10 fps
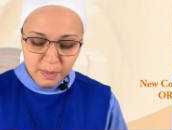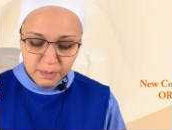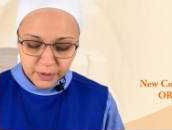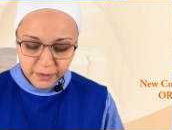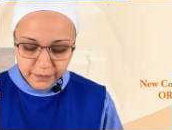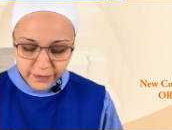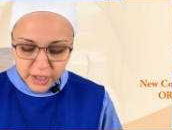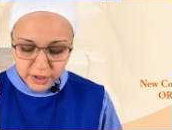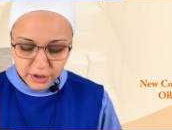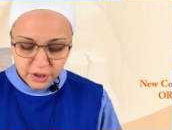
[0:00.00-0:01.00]

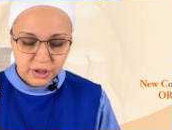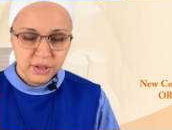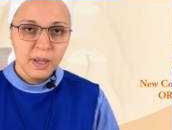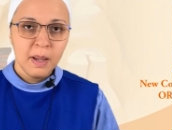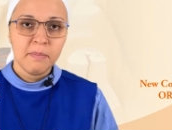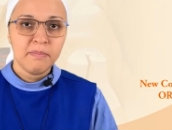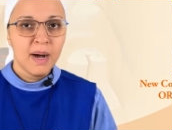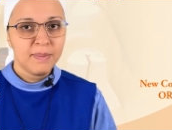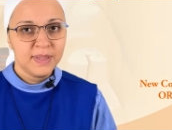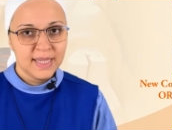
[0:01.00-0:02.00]
prefigured
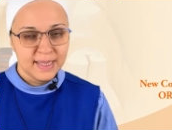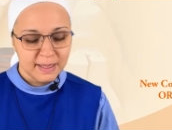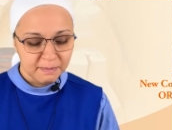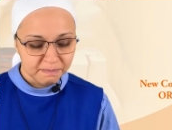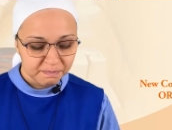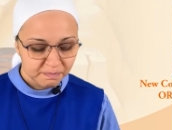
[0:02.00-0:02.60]
baptism.